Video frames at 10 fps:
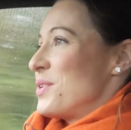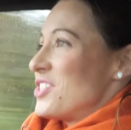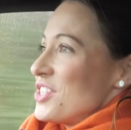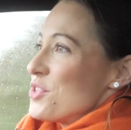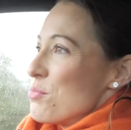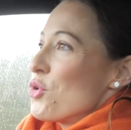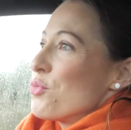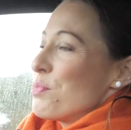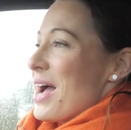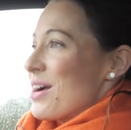which is the
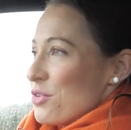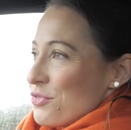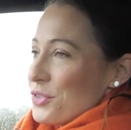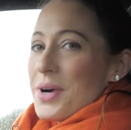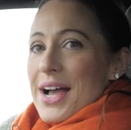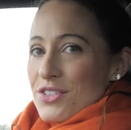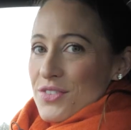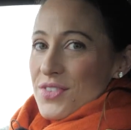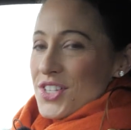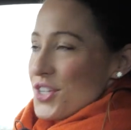more powerful out
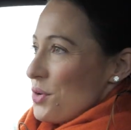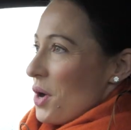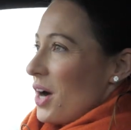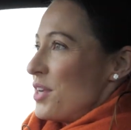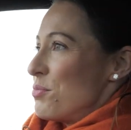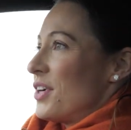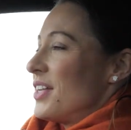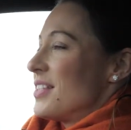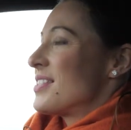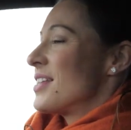of the 2
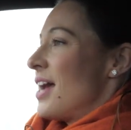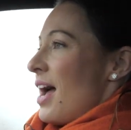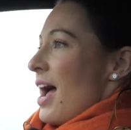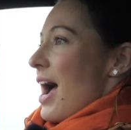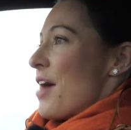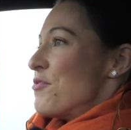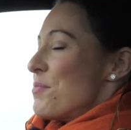hybrids. And